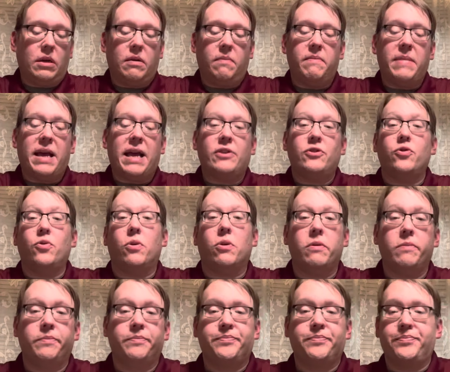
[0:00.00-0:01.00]
match
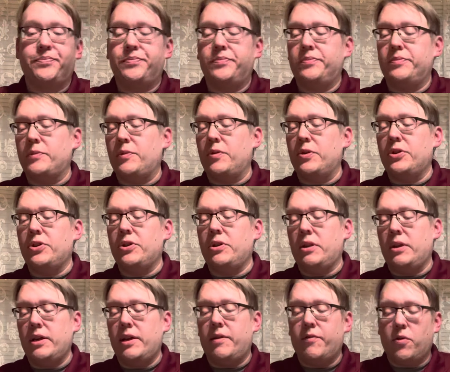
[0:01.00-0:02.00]
order
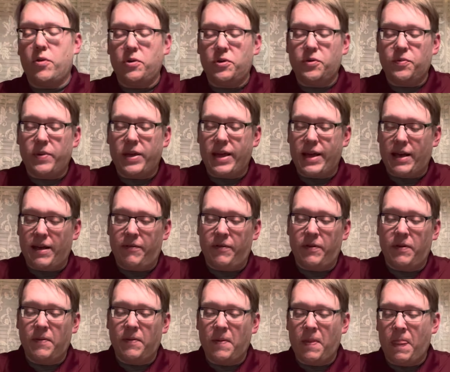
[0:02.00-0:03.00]
originally. And of course, we have
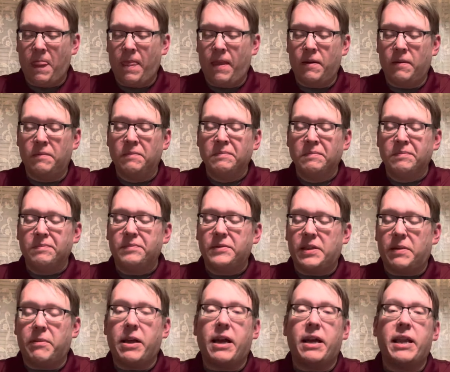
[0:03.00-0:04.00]

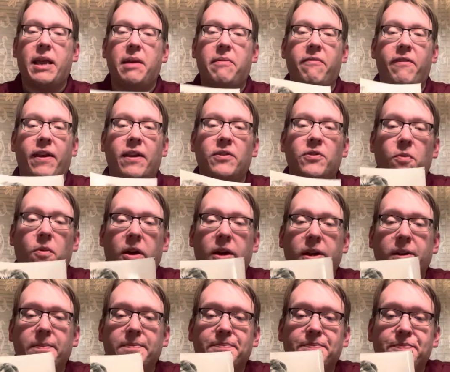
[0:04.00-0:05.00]
some guy named Vanna
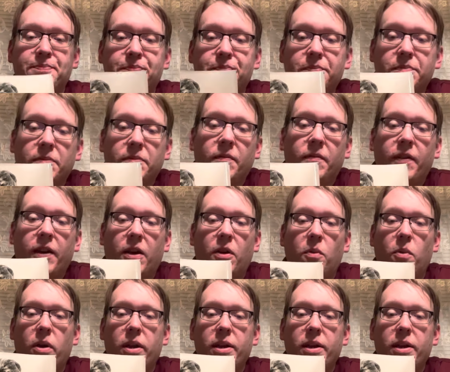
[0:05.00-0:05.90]
White. Don't